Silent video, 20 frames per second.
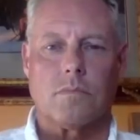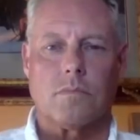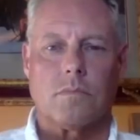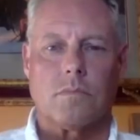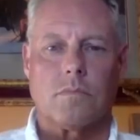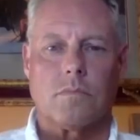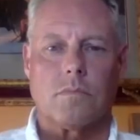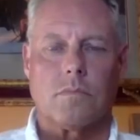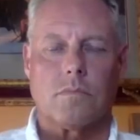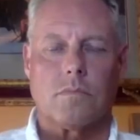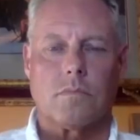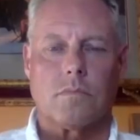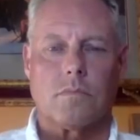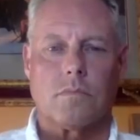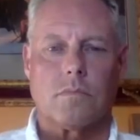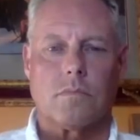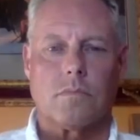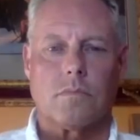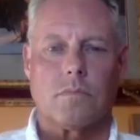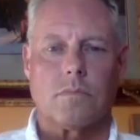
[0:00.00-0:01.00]

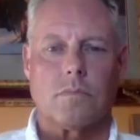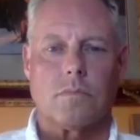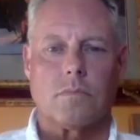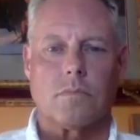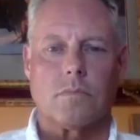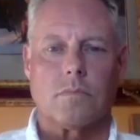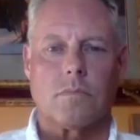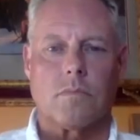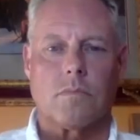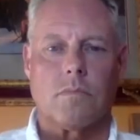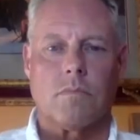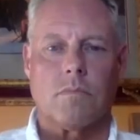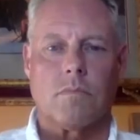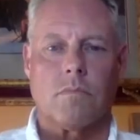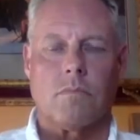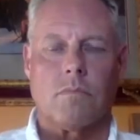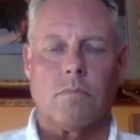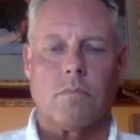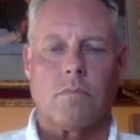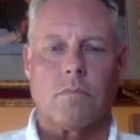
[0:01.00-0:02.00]

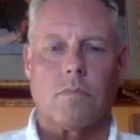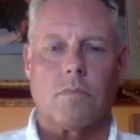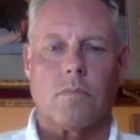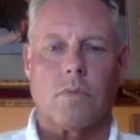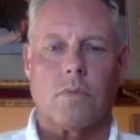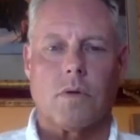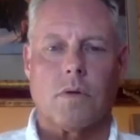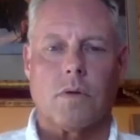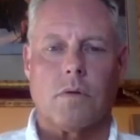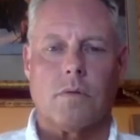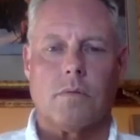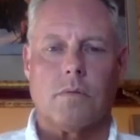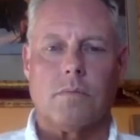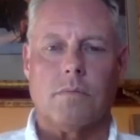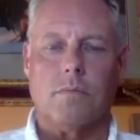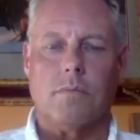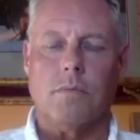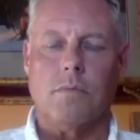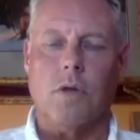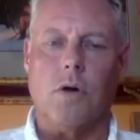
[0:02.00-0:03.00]

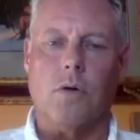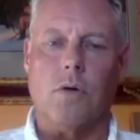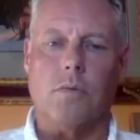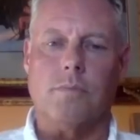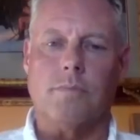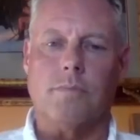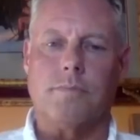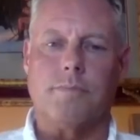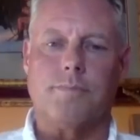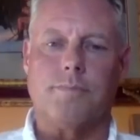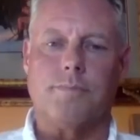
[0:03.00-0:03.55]
(not speaking)